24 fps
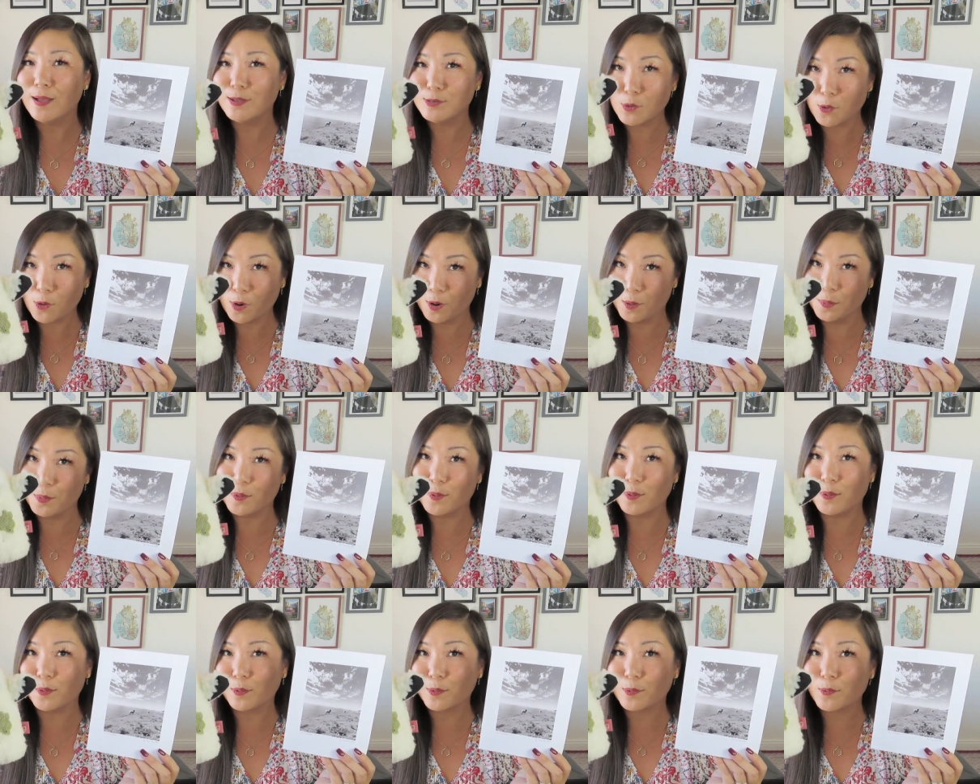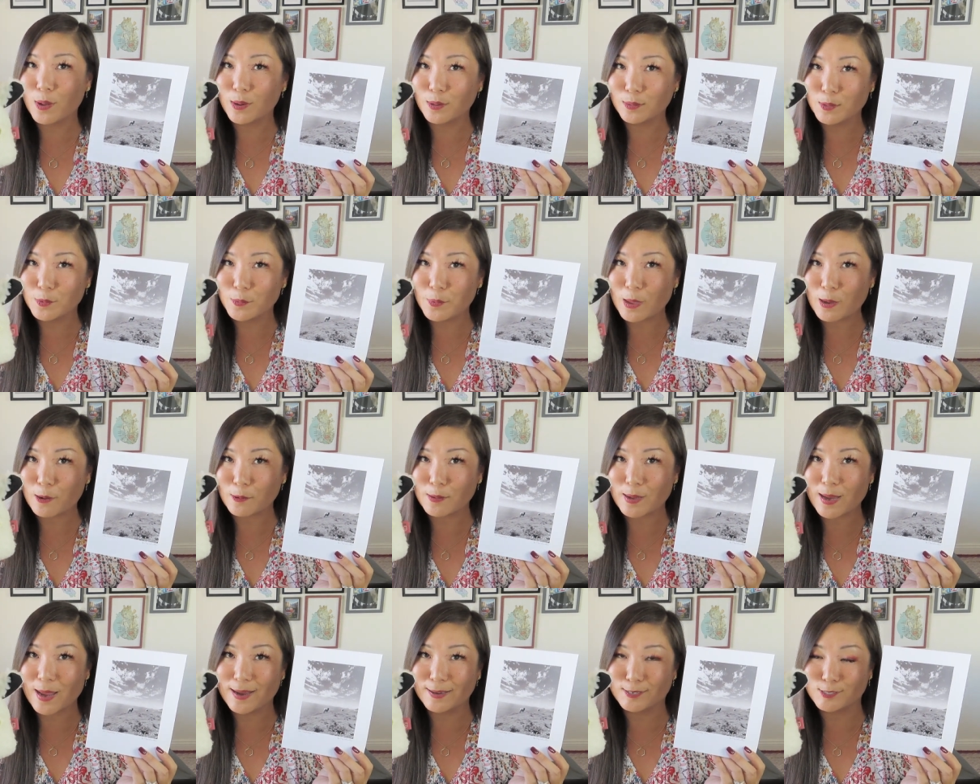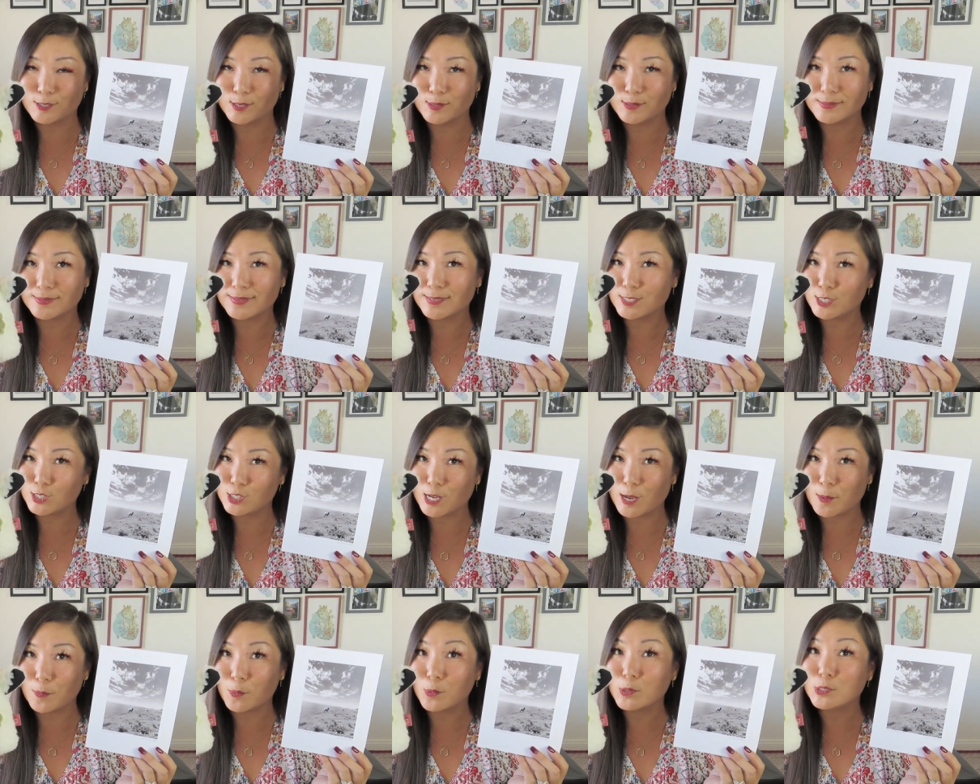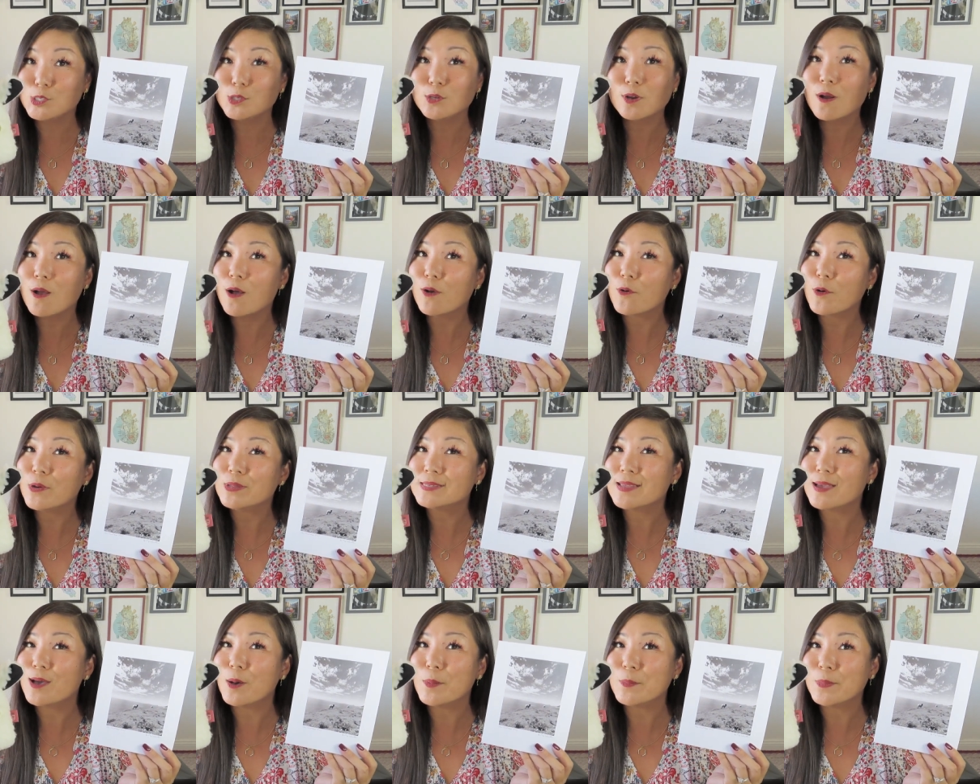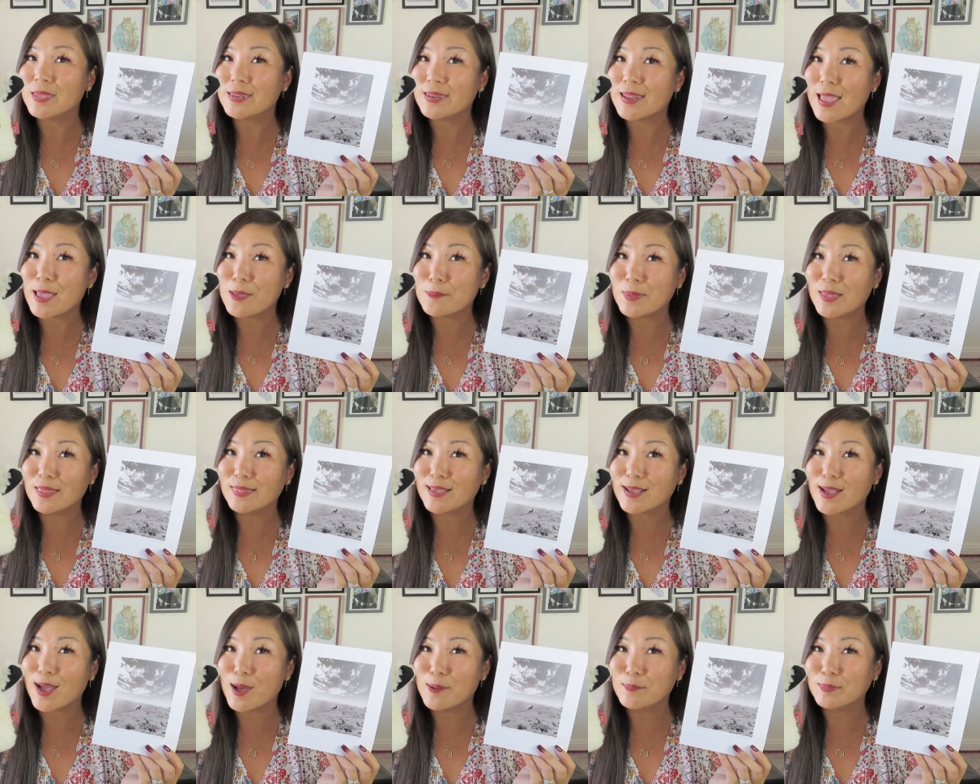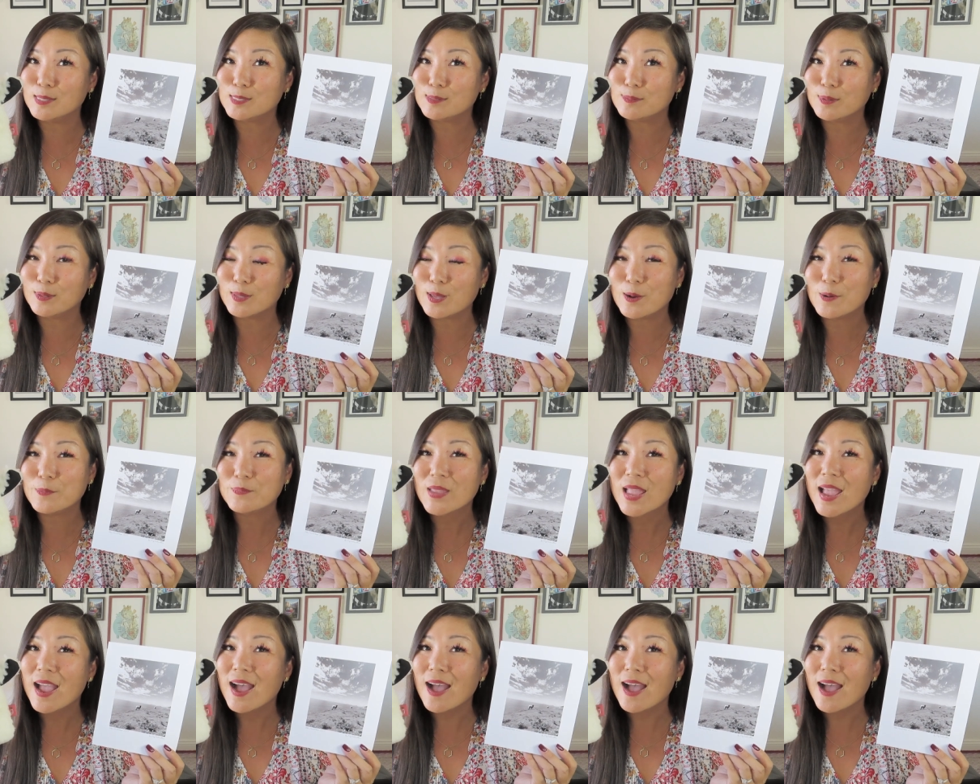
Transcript: Adorable Guadalupe Creations sheep, which you're all going to help me name in the comments below.